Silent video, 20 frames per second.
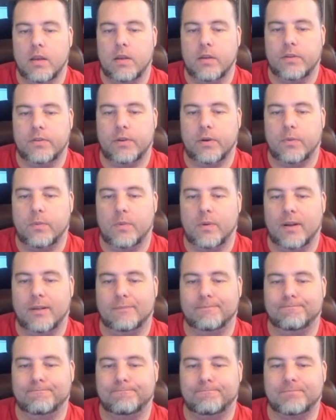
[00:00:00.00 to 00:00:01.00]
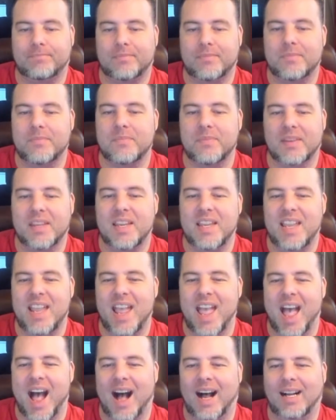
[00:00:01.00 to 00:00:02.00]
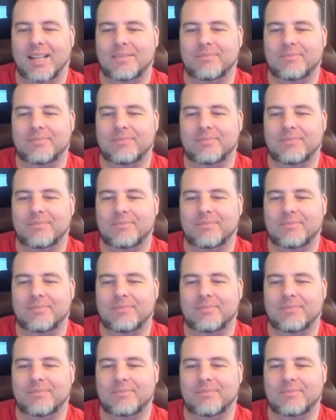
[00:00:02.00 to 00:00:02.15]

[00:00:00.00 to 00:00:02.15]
So yeah,